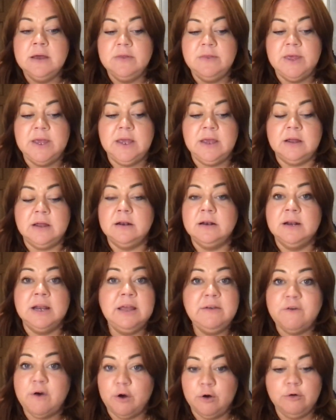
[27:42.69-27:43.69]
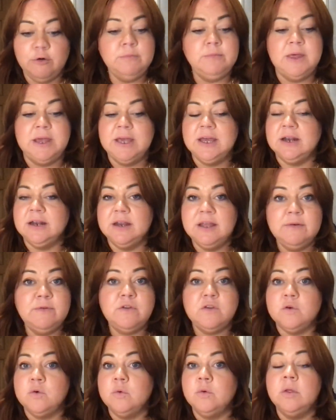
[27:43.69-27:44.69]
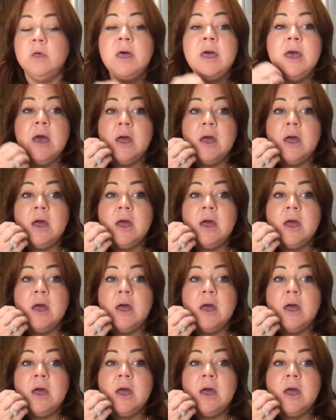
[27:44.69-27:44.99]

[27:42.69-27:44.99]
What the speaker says: They can leave home, they can leave school.